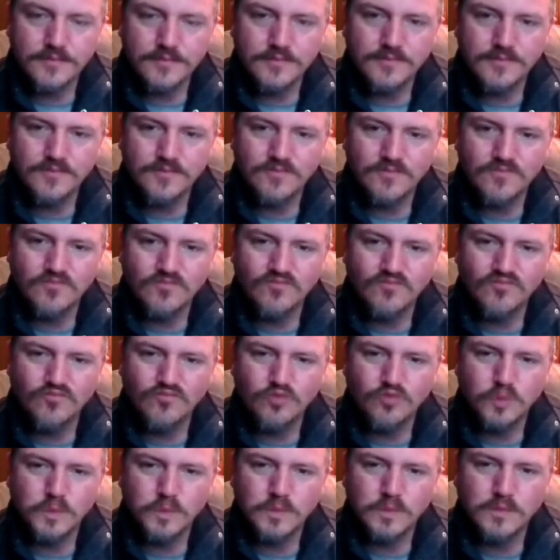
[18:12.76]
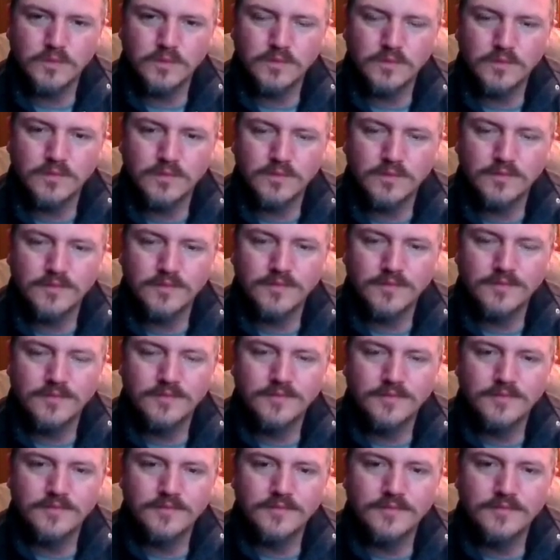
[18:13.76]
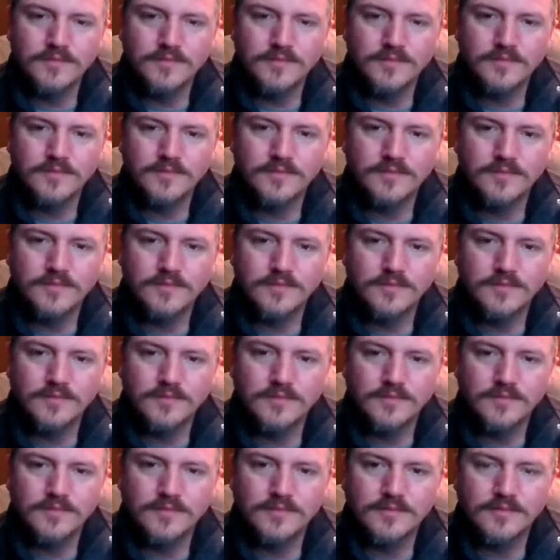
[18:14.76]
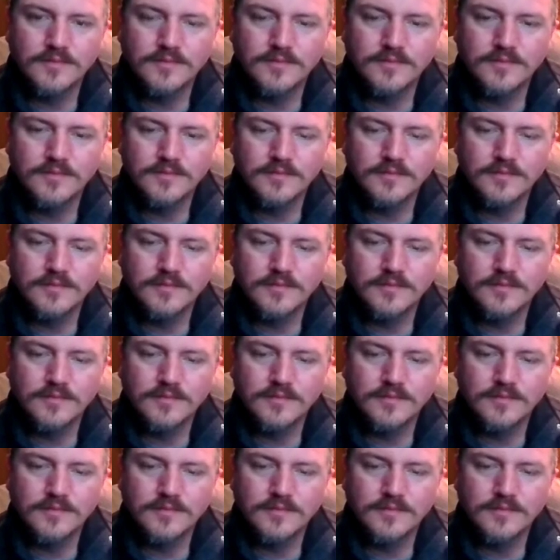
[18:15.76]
[no speech]